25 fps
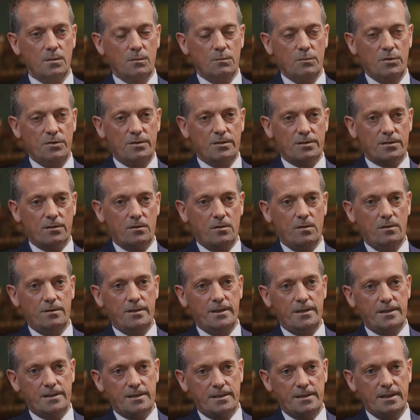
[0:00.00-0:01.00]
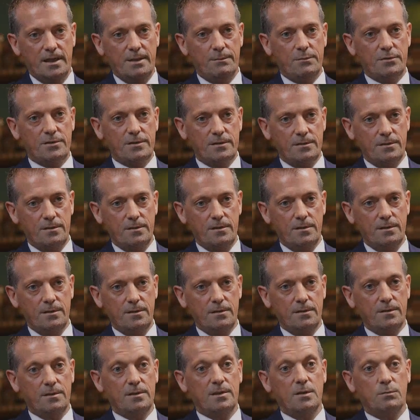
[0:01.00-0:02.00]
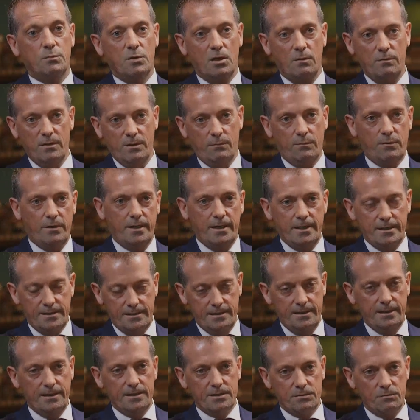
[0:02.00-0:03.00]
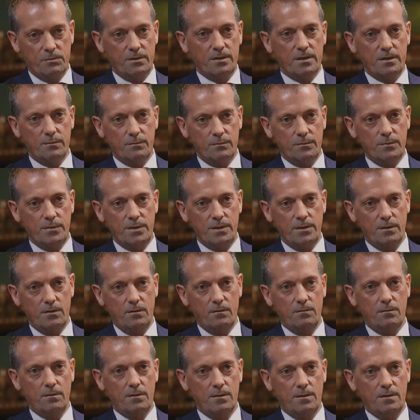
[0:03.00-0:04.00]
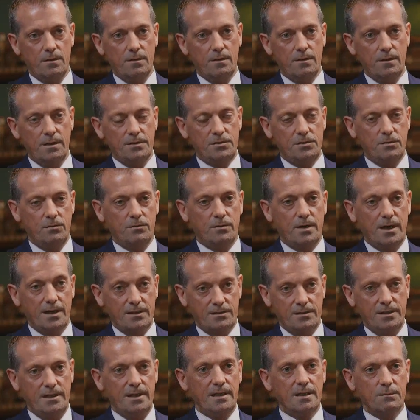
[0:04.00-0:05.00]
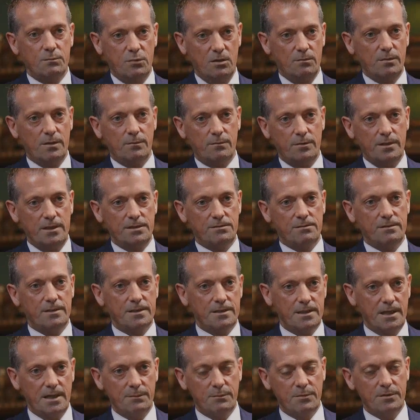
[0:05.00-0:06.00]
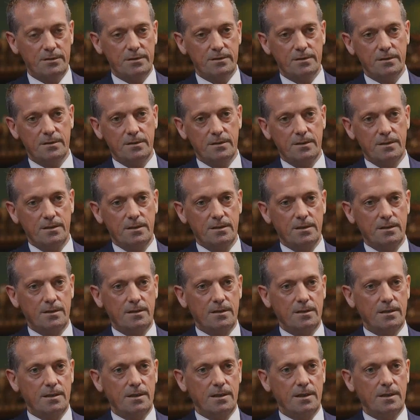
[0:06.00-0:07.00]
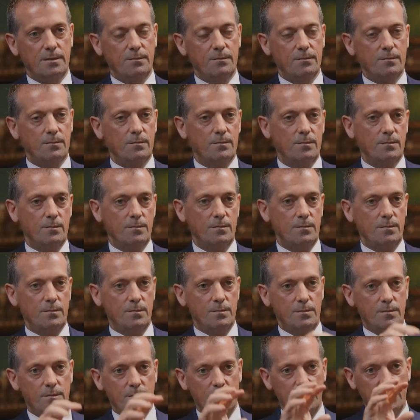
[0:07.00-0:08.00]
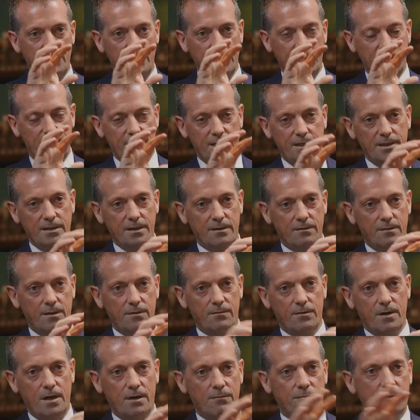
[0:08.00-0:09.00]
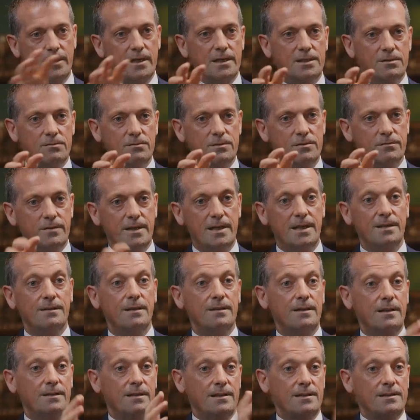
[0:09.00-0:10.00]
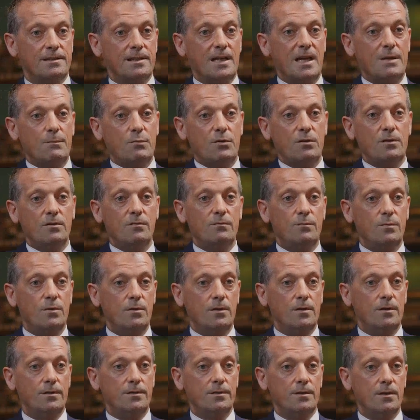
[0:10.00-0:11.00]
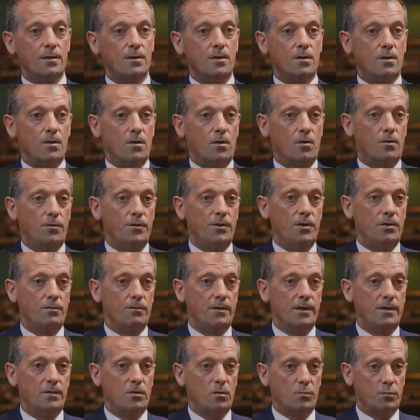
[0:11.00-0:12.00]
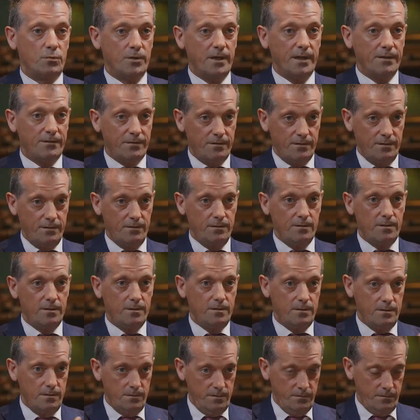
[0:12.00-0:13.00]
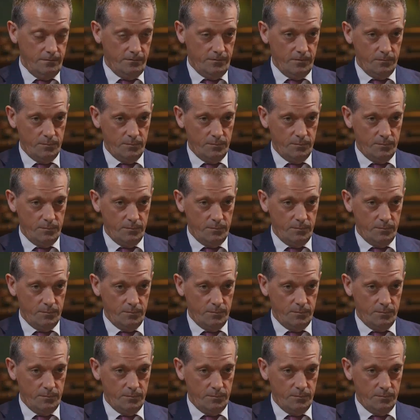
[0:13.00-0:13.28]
but there's all these steps. The public place thing is one of them, that you were actually in a public place when this happened. That the arrest was valid, that the sample of blood or urine or breath for